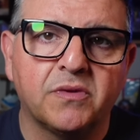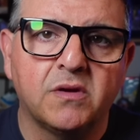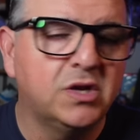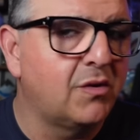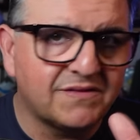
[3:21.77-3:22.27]

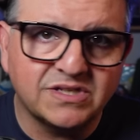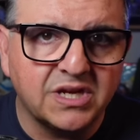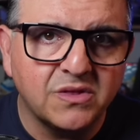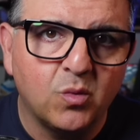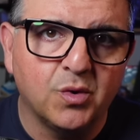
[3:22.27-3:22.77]
you don't have to
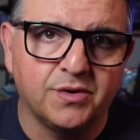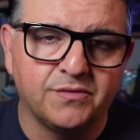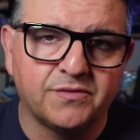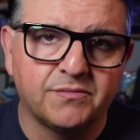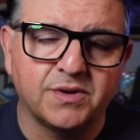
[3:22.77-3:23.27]
sing the
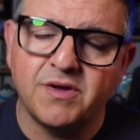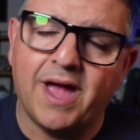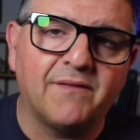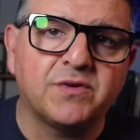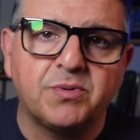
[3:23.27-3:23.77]
words, but you
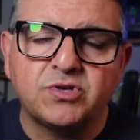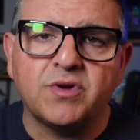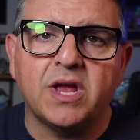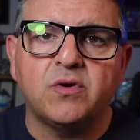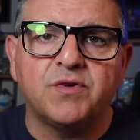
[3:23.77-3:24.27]
have to put your
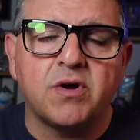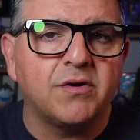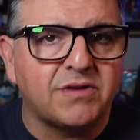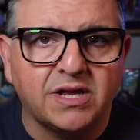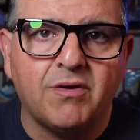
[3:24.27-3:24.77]
hand over your
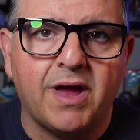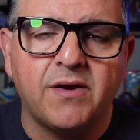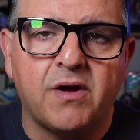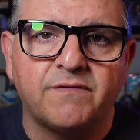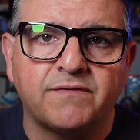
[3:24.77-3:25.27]
heart, take your hat
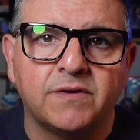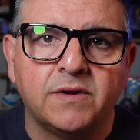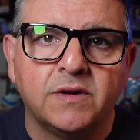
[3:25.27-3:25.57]
off,